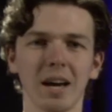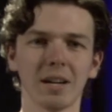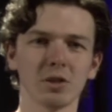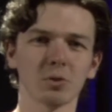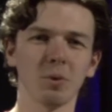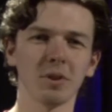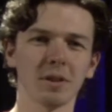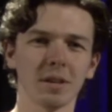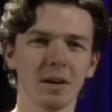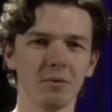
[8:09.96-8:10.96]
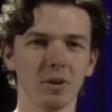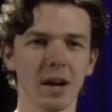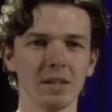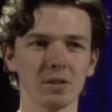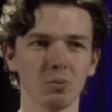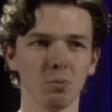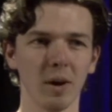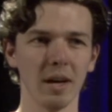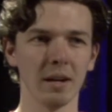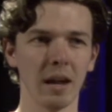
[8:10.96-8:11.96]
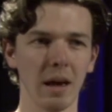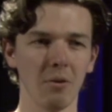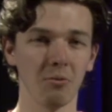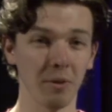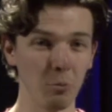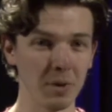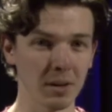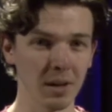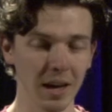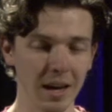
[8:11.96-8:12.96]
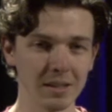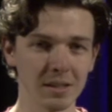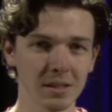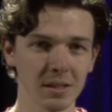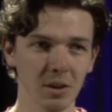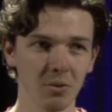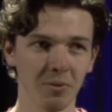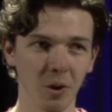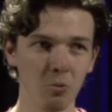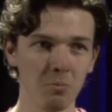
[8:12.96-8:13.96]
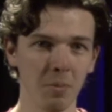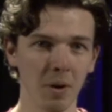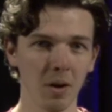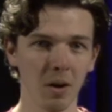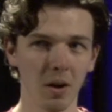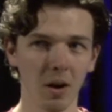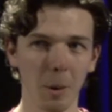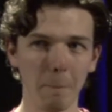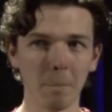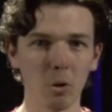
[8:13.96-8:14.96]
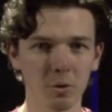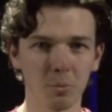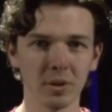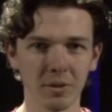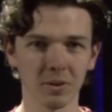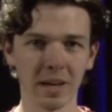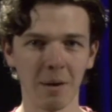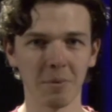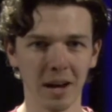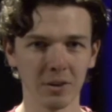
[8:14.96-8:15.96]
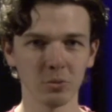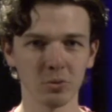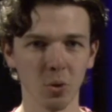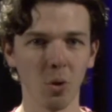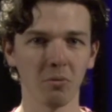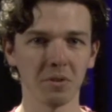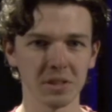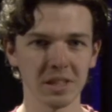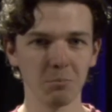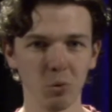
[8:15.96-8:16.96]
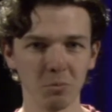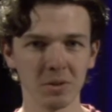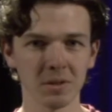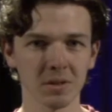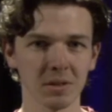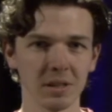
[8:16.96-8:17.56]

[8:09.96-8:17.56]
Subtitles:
I just want to give you guys when filming is film multiple different camera angles of the same moments.